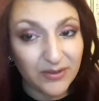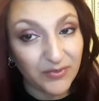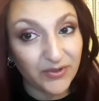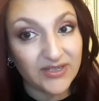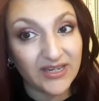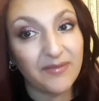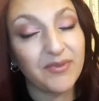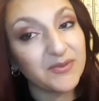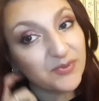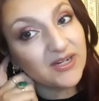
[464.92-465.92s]
important to keep
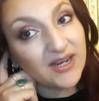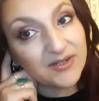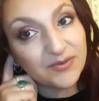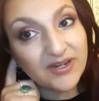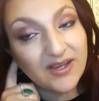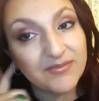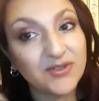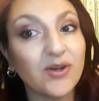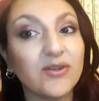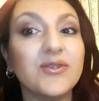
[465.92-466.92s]
things pretty natural when it comes to
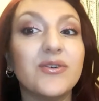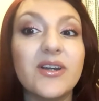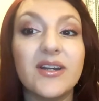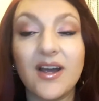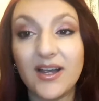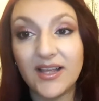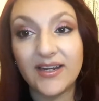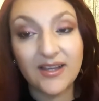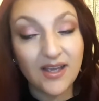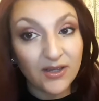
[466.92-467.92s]
contouring and
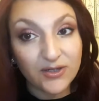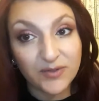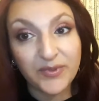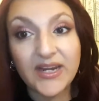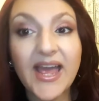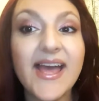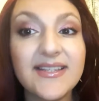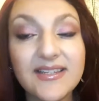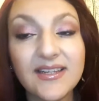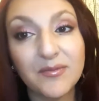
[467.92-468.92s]
highlighting. You should be
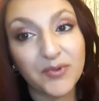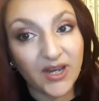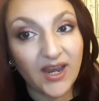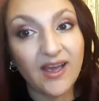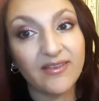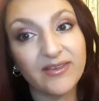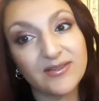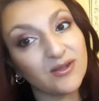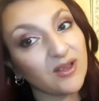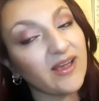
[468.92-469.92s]
enhancing and bringing out
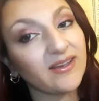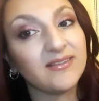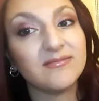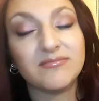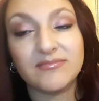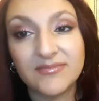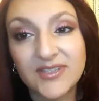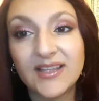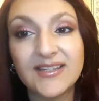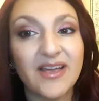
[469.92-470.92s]
things you like and
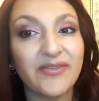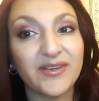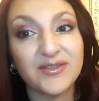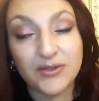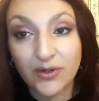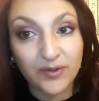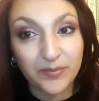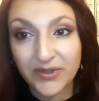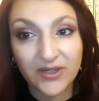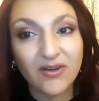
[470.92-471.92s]
dulling down things you
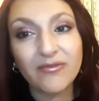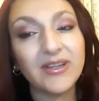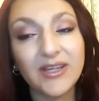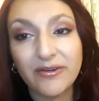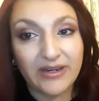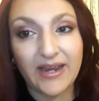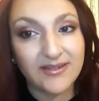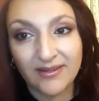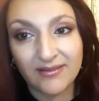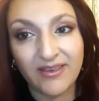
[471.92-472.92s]
don't, but you're not really
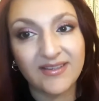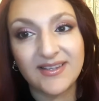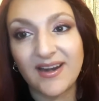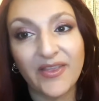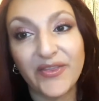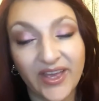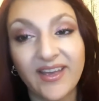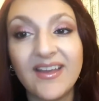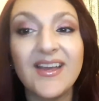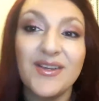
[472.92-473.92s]
creating things that aren't
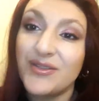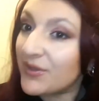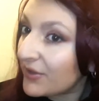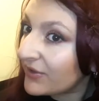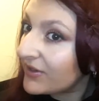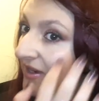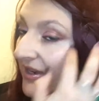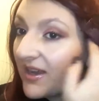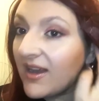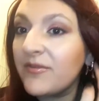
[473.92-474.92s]
there. So
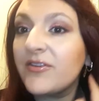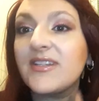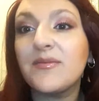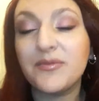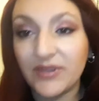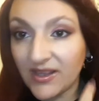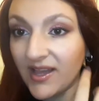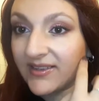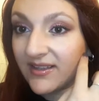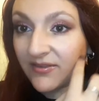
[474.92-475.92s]
I, for example, really
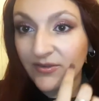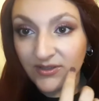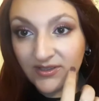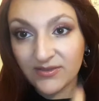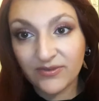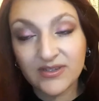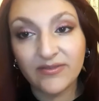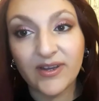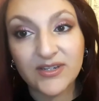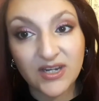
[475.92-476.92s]
like that I've got this really
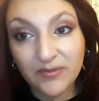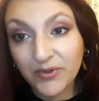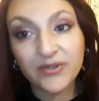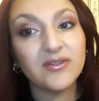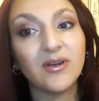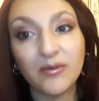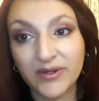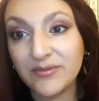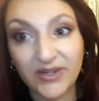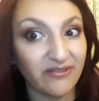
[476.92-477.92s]
defined cheekbone, so I
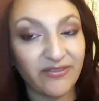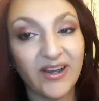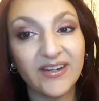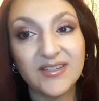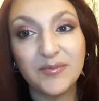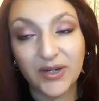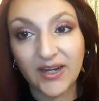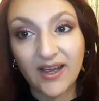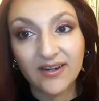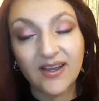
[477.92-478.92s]
always redefine it to bring it
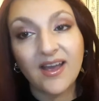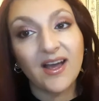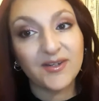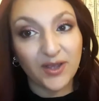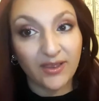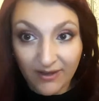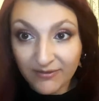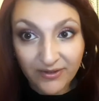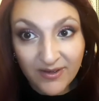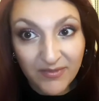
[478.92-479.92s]
out. I don't
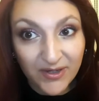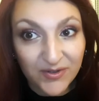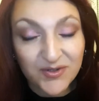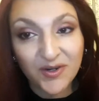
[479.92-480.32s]
love my huge